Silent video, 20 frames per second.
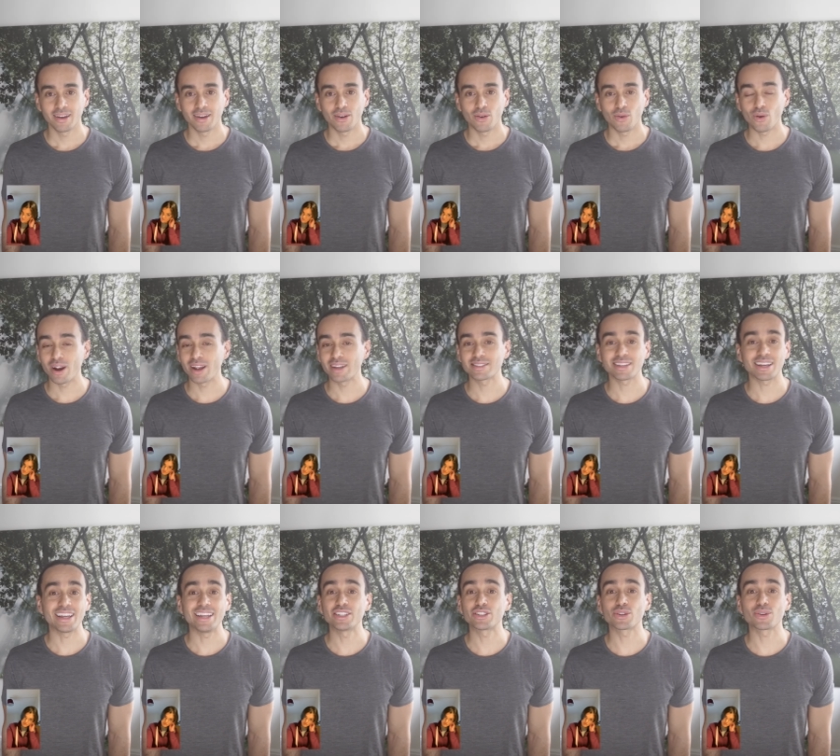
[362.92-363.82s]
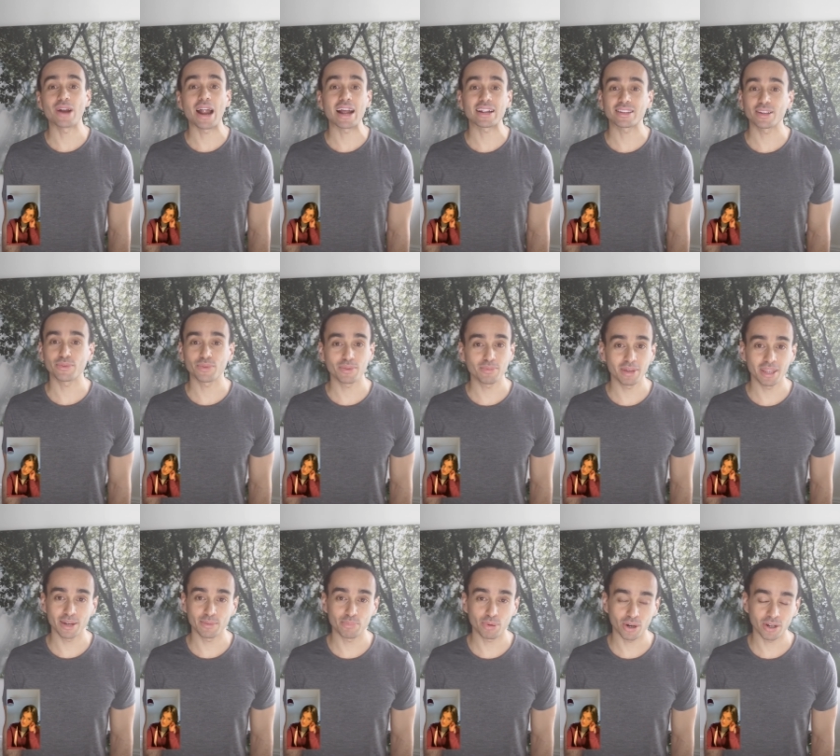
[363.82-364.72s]
or has interacted with me
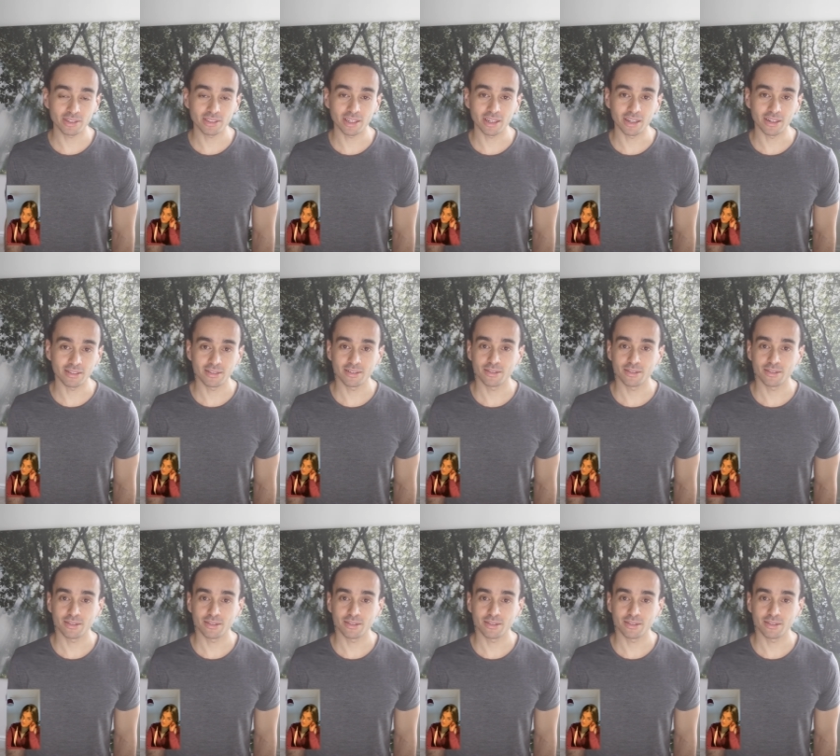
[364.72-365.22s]
in person,